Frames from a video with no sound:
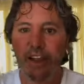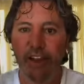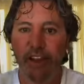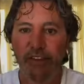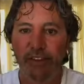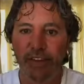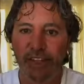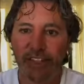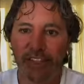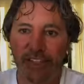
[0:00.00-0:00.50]
and
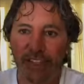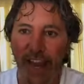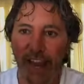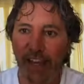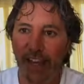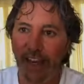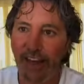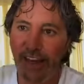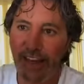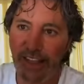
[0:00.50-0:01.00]
every
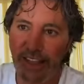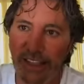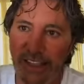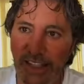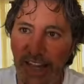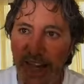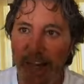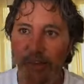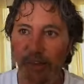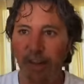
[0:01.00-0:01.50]
second is
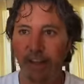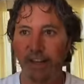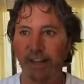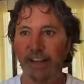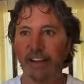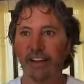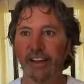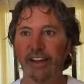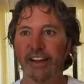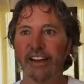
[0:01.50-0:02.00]
sacred.
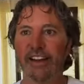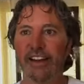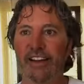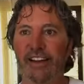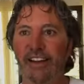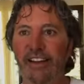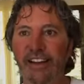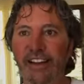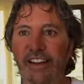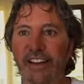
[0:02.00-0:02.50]

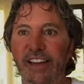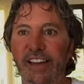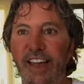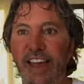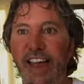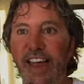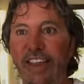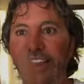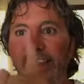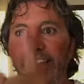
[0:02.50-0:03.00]

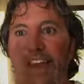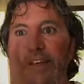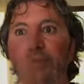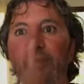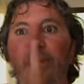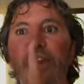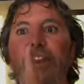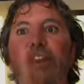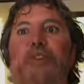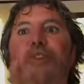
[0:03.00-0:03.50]
And then
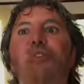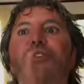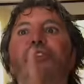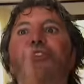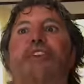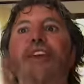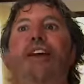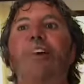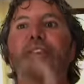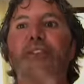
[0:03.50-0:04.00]
when you
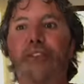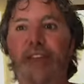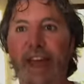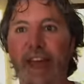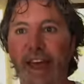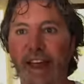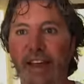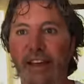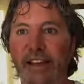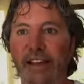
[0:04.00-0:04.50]
feel
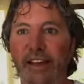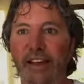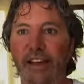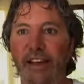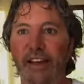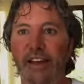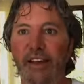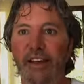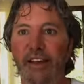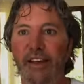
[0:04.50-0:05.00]
that,
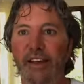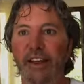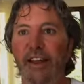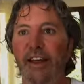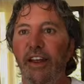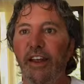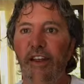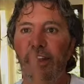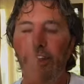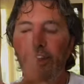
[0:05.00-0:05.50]

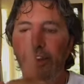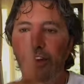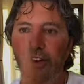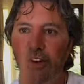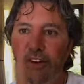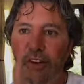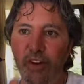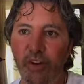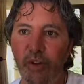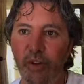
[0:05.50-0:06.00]

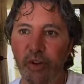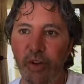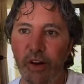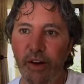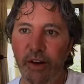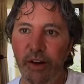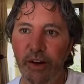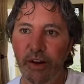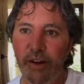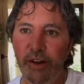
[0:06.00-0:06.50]
you're no
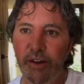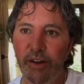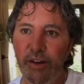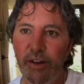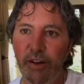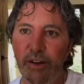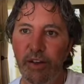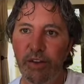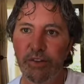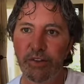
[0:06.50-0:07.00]
longer
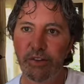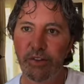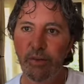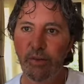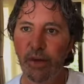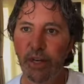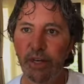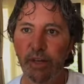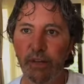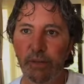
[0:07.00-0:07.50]

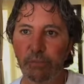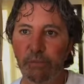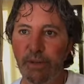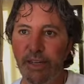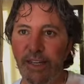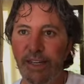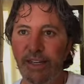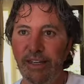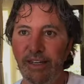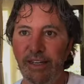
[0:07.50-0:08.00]
doing your
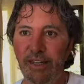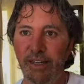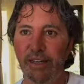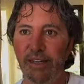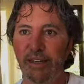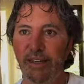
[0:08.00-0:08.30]
being.